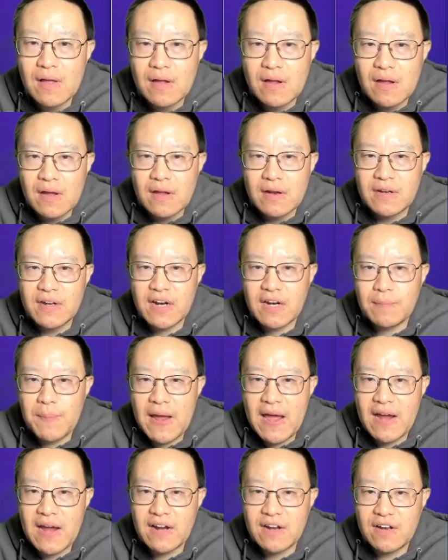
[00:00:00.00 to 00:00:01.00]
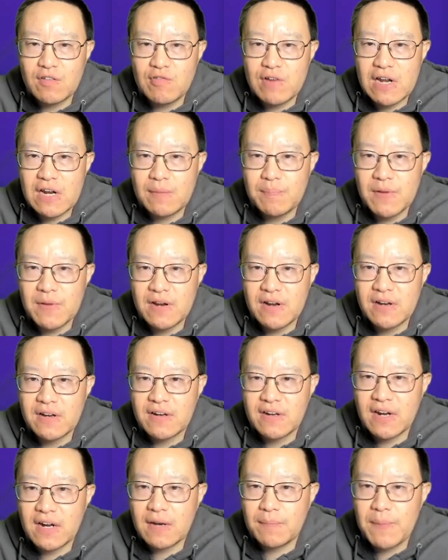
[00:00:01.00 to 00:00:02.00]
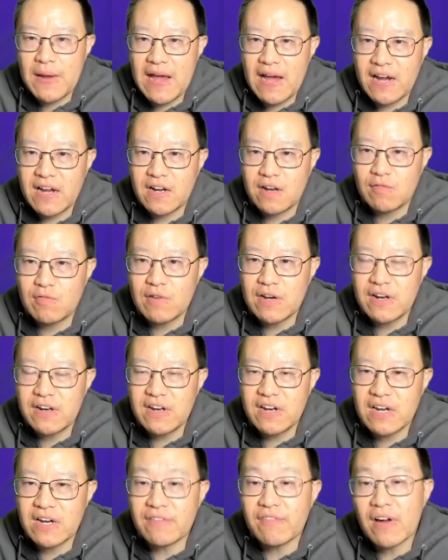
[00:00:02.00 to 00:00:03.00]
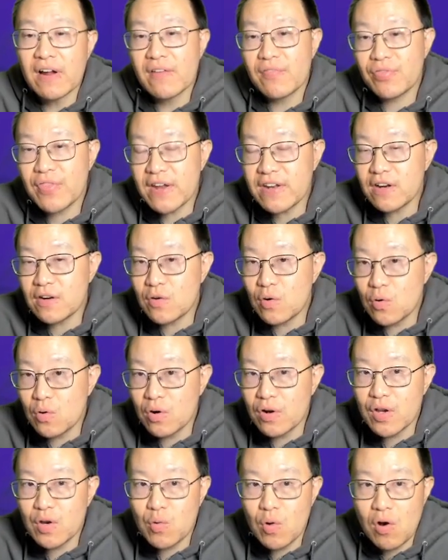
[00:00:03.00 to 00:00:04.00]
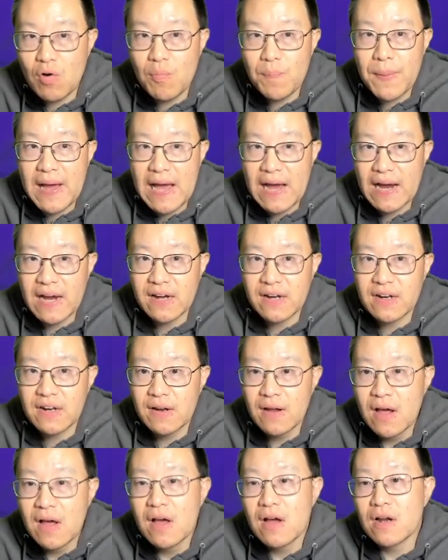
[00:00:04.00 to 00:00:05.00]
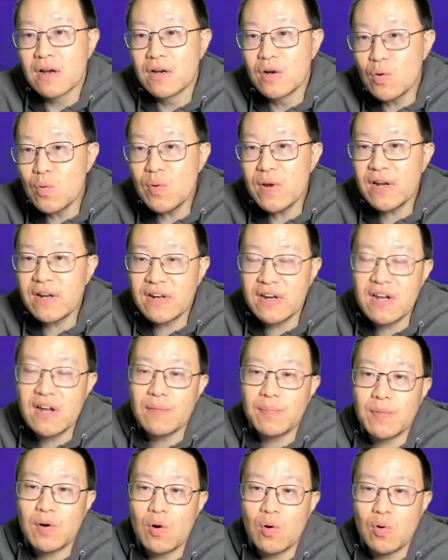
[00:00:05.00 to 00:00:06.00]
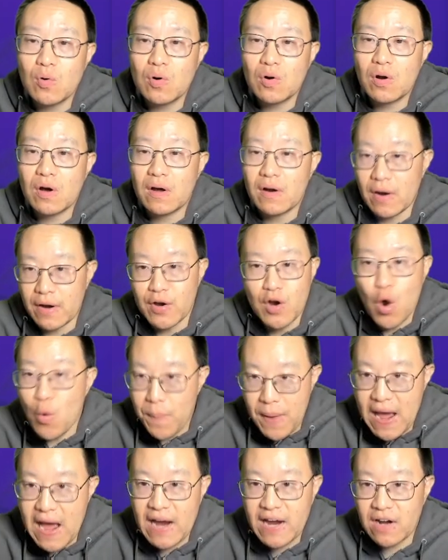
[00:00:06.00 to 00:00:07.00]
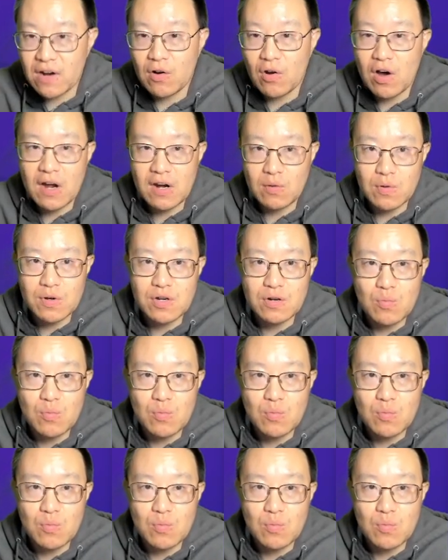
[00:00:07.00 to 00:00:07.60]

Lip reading: 6 packets transmitted, 6 packets received. That's a total of 12 packets. Do we see a total of no packet loss, which is